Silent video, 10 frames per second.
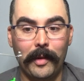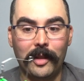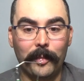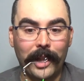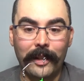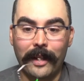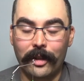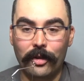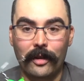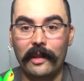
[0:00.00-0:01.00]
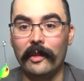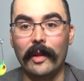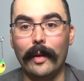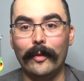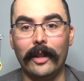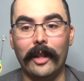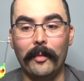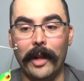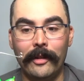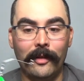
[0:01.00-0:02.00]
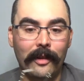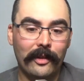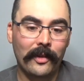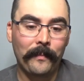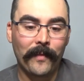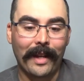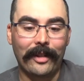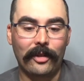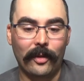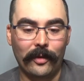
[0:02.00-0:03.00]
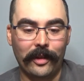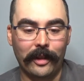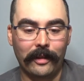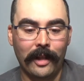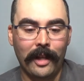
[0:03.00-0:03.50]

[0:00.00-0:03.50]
the blade action is enough to get a bite on this. I just don't see it.